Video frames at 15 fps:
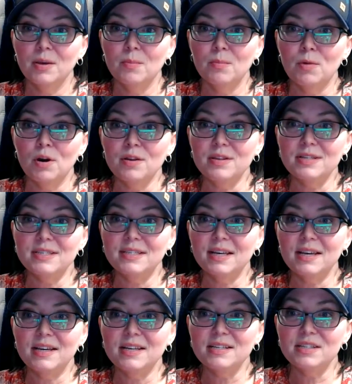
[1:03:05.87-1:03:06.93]
Martha
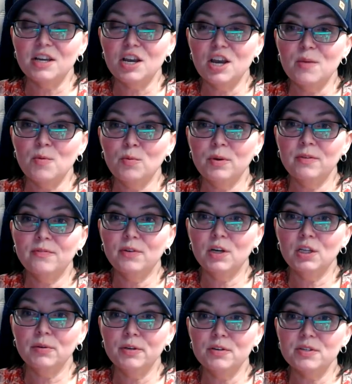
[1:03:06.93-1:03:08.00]
says, when
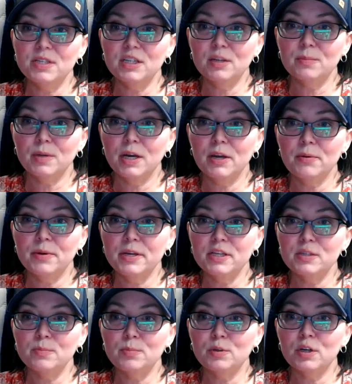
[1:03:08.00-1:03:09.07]
following your Scenic
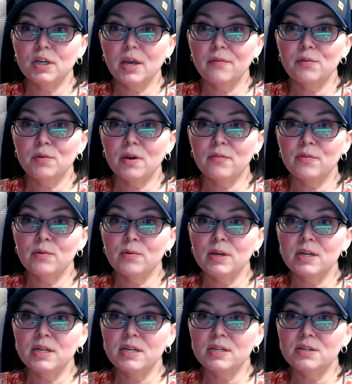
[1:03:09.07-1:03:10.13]
Byways book, have you ever
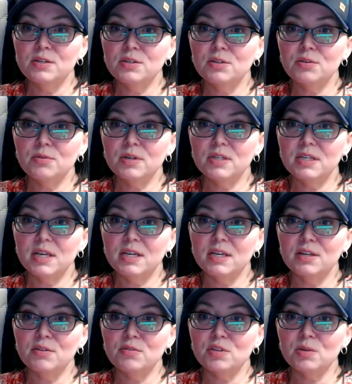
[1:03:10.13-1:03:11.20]
run into it taking
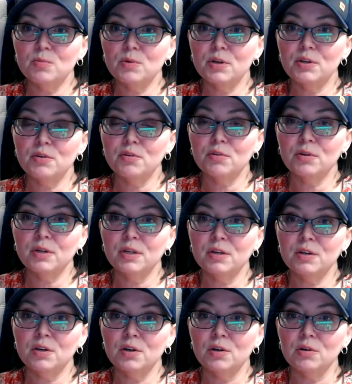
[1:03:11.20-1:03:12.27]
you somewhere you couldn't
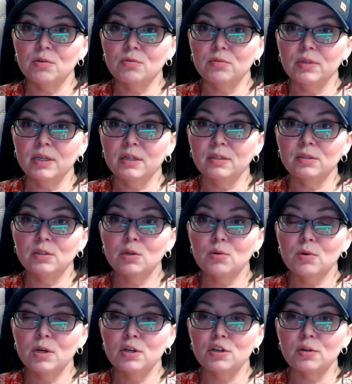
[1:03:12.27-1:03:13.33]
go, like a low
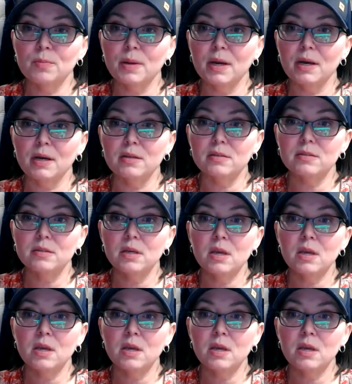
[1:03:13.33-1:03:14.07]
underpass?